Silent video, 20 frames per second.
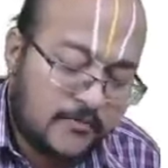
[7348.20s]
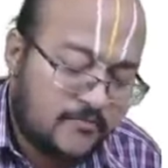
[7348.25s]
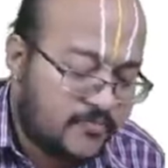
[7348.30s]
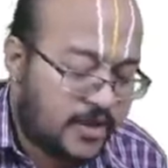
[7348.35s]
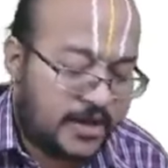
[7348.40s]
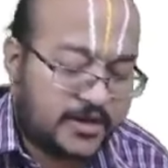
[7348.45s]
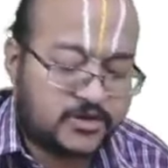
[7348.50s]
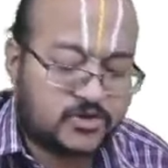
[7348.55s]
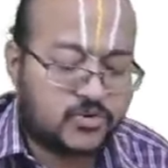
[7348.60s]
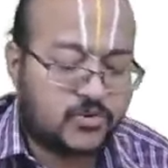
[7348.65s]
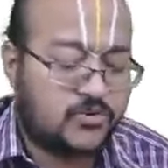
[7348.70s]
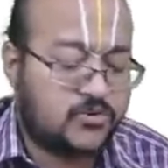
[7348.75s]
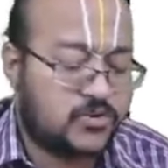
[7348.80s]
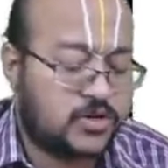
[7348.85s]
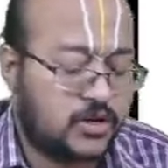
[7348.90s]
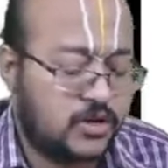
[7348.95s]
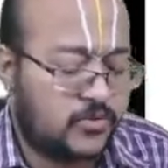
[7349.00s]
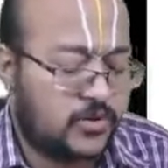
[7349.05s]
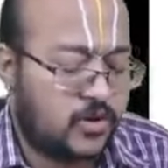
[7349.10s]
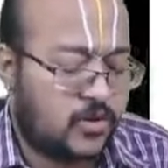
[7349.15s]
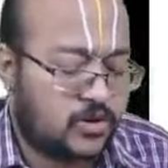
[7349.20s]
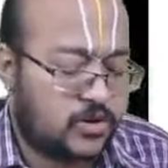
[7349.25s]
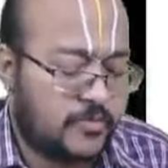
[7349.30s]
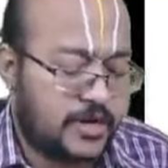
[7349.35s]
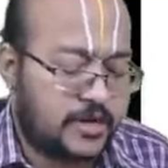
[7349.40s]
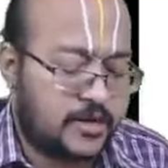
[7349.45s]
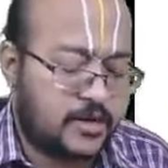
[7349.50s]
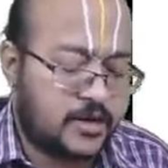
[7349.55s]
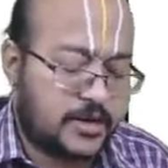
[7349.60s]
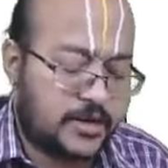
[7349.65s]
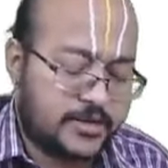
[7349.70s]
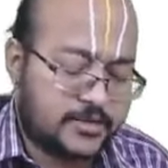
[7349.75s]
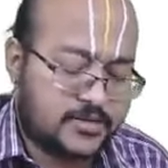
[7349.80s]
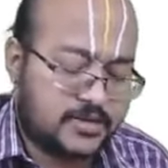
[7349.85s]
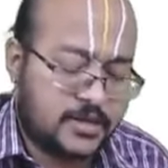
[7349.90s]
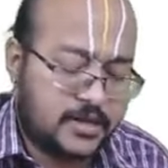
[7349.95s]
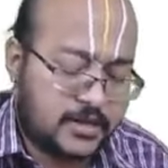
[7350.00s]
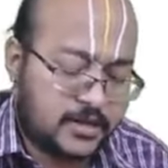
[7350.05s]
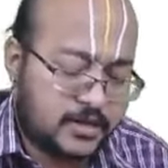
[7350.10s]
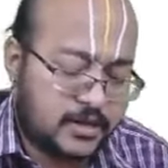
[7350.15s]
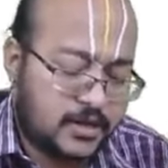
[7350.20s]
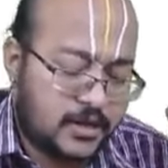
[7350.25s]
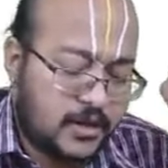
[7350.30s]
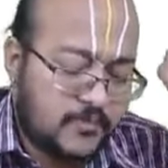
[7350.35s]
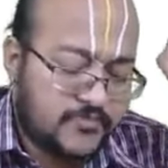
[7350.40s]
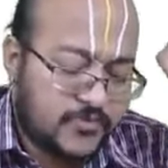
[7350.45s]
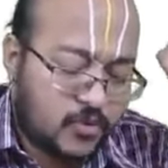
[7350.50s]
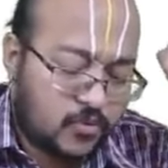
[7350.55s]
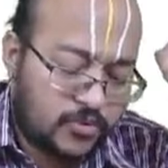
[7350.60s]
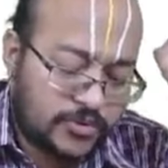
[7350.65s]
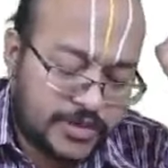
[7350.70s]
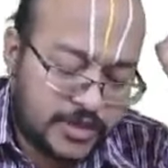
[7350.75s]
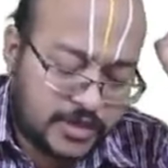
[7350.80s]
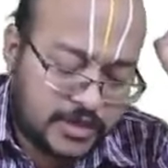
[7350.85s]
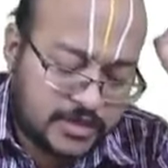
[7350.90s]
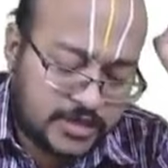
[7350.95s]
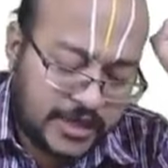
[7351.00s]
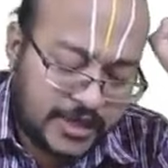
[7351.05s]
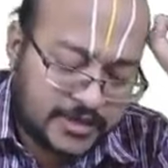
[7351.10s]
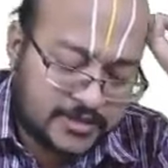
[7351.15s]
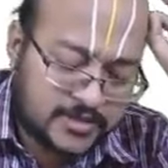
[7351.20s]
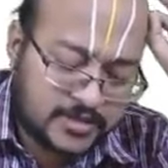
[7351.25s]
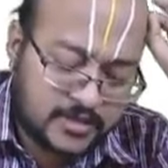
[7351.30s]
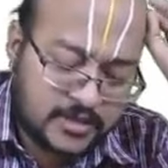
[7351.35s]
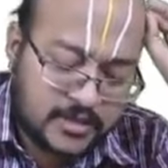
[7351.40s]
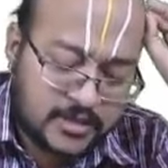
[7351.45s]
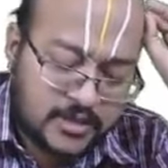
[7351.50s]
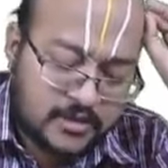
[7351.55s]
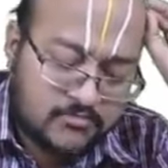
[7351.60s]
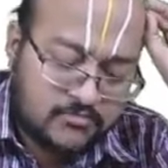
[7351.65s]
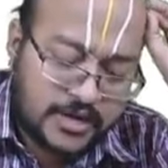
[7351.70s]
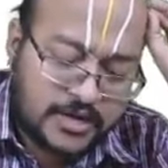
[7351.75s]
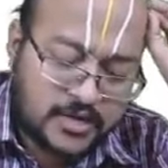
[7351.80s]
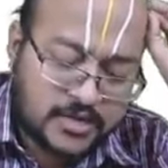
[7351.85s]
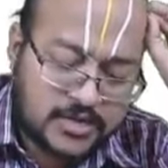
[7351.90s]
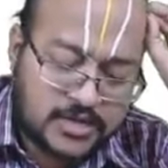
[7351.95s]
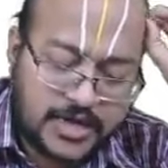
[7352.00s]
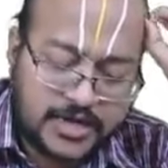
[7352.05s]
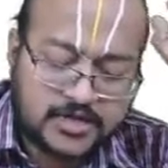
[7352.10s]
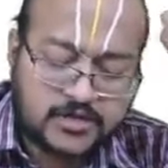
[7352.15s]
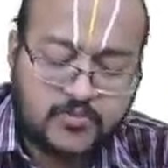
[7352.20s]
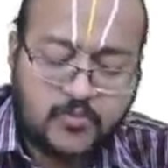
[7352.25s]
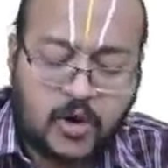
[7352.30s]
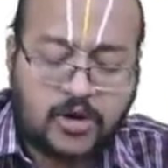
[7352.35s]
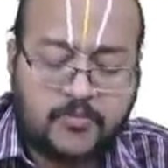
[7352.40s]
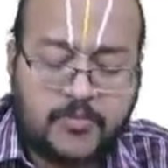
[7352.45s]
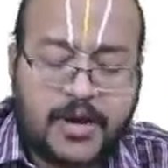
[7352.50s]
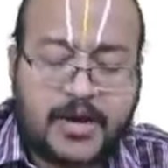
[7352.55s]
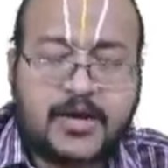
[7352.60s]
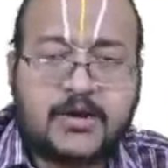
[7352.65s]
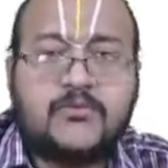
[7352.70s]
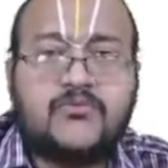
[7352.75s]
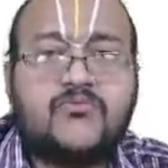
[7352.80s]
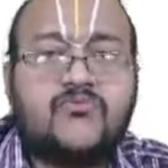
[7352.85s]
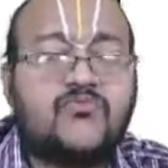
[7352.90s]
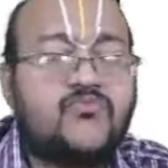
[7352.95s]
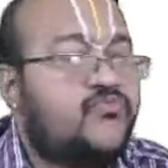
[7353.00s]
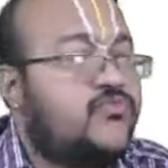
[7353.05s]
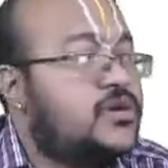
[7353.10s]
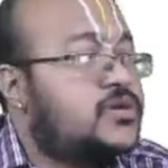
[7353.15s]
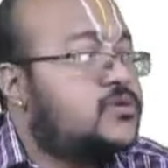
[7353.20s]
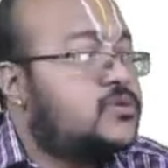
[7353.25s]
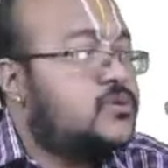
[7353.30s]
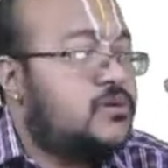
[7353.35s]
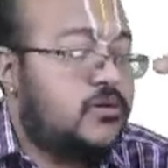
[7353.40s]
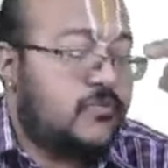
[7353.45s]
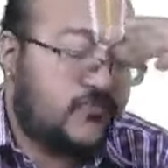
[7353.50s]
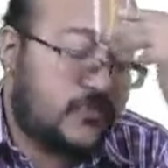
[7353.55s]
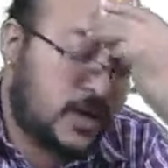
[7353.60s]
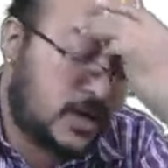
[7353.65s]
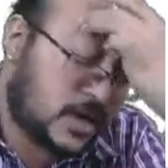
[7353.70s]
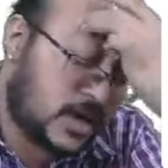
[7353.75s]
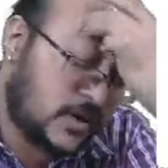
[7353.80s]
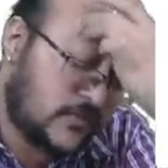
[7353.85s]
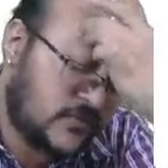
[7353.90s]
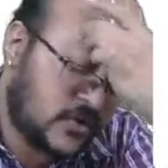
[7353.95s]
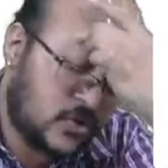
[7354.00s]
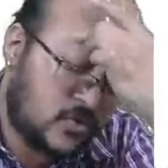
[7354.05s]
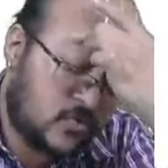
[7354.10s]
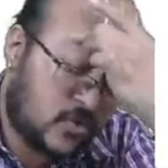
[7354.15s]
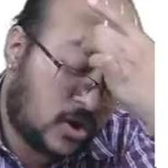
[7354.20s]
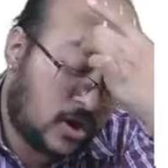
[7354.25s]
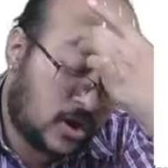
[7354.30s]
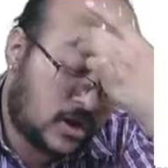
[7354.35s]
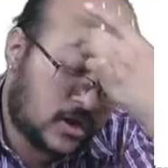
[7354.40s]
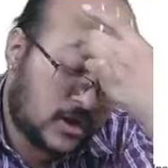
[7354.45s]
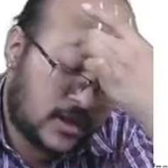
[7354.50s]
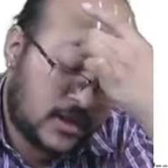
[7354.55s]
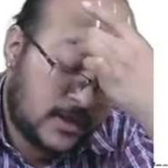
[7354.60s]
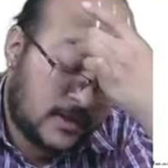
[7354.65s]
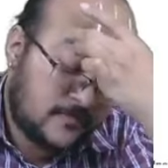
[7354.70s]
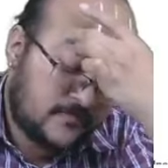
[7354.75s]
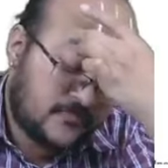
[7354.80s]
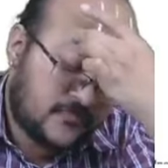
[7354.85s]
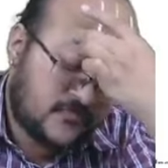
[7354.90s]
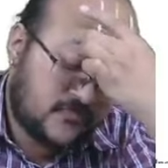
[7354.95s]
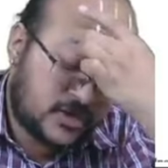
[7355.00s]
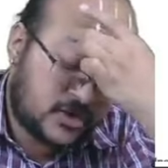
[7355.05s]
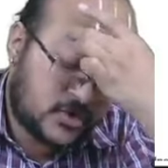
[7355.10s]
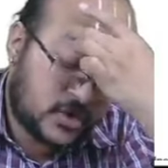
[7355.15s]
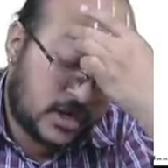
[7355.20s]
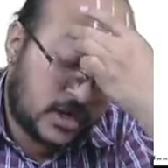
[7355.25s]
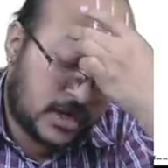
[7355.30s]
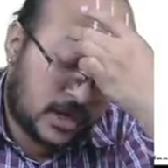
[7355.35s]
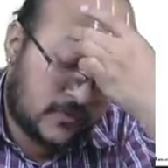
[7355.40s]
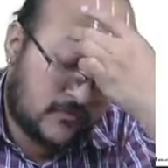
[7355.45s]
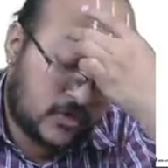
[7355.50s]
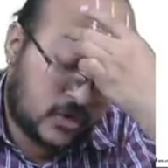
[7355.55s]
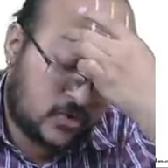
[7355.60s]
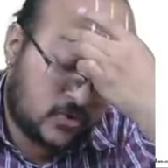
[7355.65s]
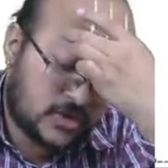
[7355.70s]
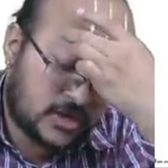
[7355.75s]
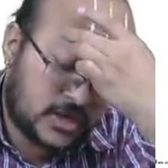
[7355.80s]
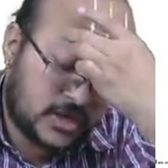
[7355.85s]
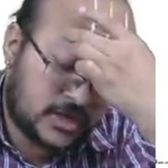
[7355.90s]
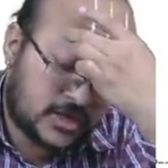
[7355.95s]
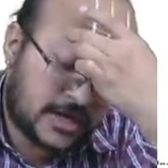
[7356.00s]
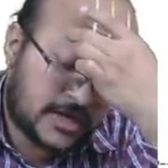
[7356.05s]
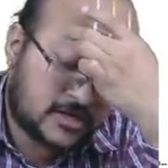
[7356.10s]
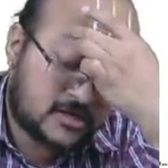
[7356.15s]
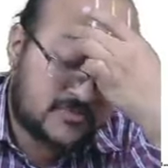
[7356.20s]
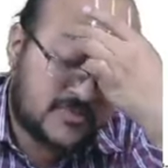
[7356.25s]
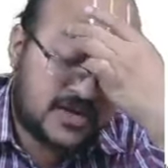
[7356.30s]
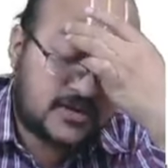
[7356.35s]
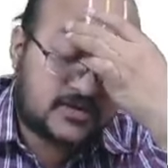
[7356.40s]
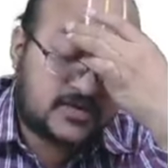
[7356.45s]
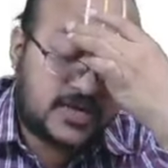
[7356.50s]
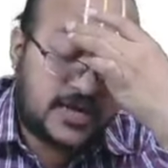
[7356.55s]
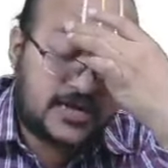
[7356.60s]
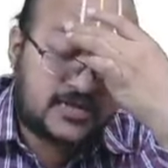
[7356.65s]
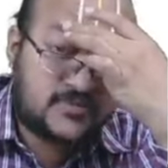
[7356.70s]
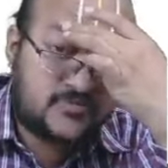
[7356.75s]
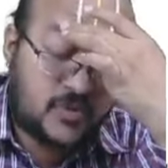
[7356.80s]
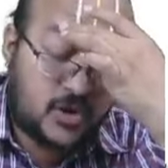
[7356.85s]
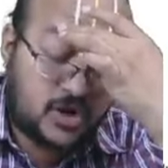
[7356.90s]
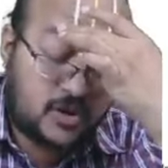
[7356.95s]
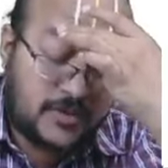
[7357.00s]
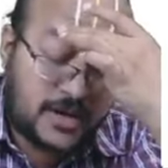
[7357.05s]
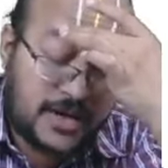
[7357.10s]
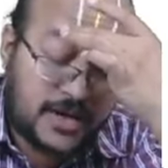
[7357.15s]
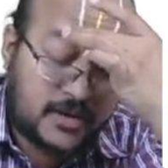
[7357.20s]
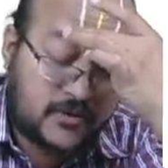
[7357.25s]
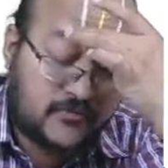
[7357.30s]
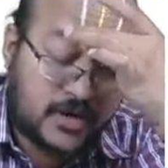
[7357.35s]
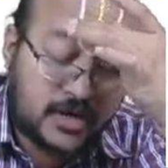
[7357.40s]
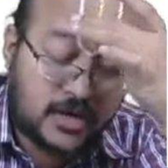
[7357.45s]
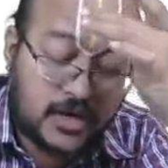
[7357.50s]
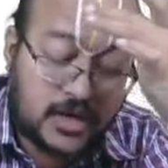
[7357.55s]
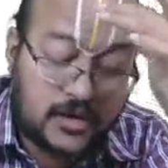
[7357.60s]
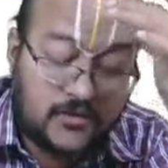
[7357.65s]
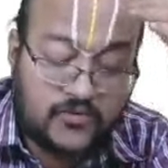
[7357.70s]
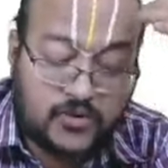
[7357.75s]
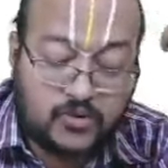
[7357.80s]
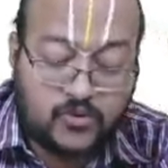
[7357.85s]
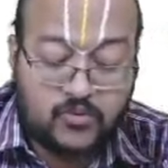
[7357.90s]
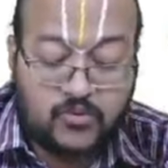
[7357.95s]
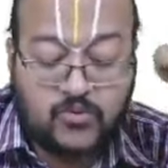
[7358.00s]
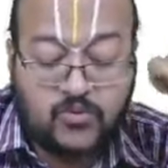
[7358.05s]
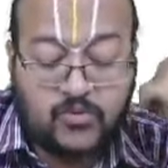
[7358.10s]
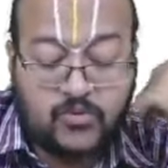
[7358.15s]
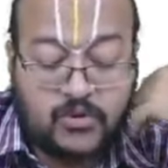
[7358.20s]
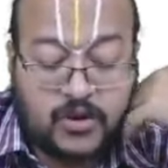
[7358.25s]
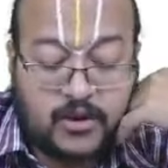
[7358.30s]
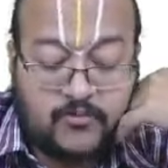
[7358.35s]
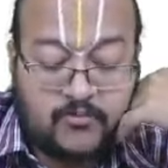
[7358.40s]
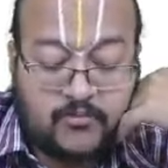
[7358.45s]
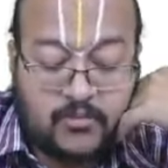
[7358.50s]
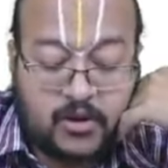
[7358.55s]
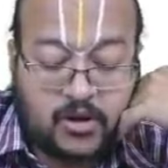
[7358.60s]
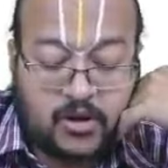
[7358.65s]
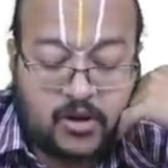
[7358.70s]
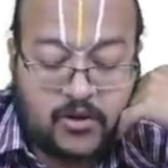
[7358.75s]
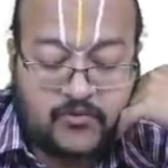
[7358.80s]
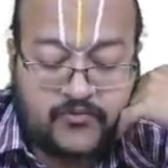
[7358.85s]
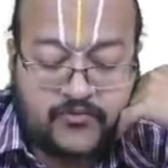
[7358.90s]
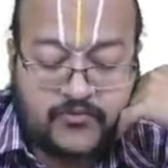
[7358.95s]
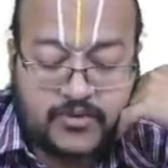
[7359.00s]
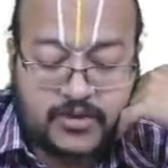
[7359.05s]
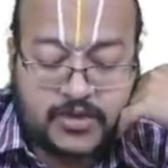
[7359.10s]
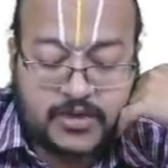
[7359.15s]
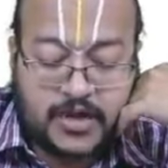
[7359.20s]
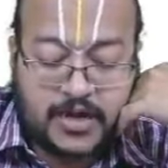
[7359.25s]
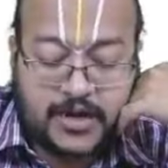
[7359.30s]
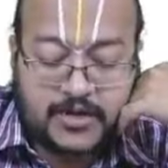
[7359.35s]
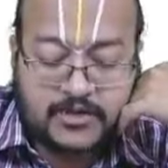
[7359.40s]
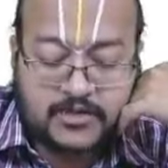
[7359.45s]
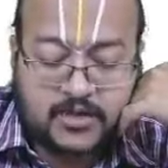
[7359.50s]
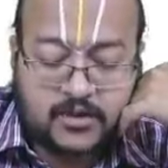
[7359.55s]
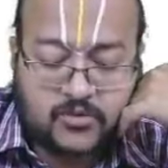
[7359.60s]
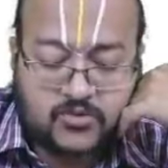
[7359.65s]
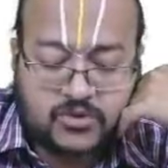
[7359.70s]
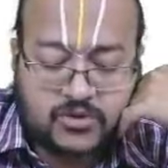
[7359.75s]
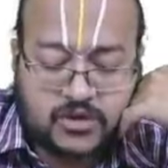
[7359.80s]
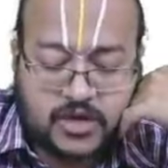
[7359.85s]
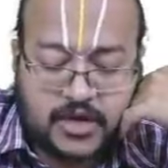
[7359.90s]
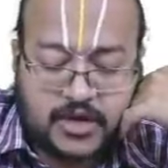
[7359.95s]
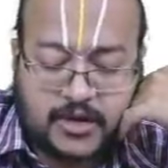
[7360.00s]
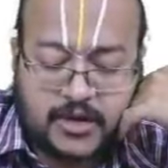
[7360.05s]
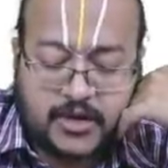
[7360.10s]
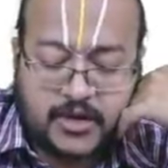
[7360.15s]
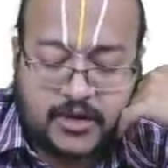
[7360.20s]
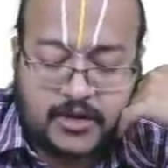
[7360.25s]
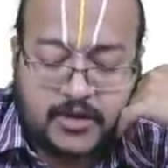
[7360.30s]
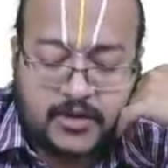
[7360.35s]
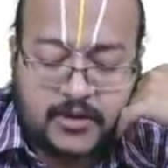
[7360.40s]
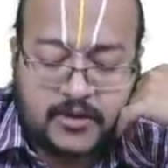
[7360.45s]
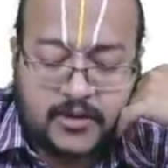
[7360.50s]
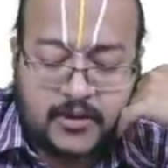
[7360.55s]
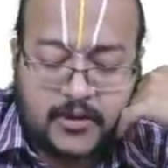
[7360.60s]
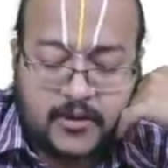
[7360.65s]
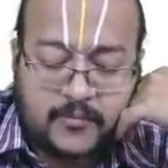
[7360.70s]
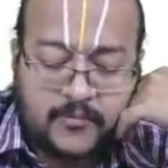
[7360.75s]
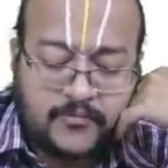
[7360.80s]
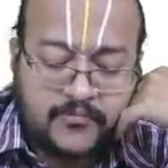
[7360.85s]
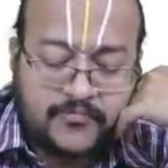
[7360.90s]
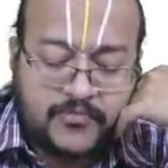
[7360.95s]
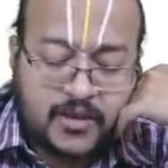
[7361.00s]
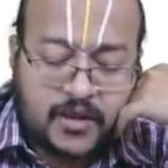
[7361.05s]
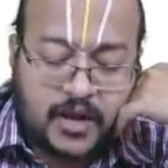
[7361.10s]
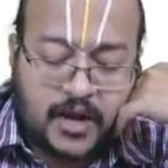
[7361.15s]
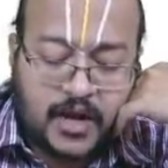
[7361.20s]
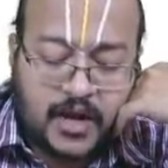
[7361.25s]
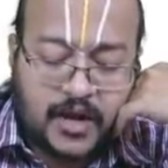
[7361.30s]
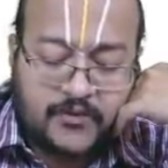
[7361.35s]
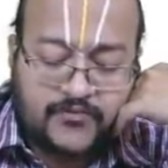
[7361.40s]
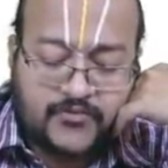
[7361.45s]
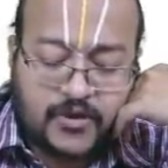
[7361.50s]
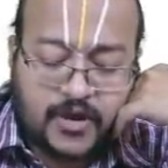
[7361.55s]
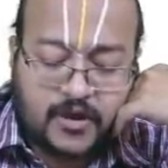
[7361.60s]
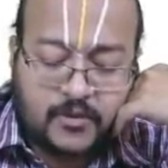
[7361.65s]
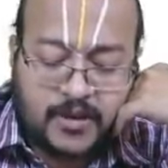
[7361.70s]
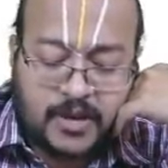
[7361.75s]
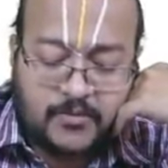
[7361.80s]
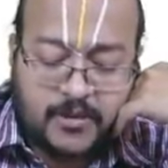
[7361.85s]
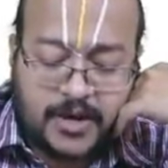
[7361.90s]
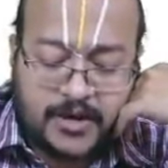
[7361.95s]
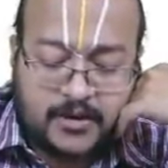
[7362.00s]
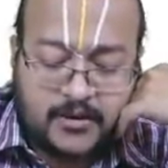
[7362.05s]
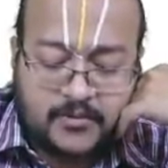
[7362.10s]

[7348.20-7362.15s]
and solution you will automatically get. See here, original shares minus shares bought back, which will give you what? Which will give you original shares minus shares bought back will give you number of shares outstanding after buyback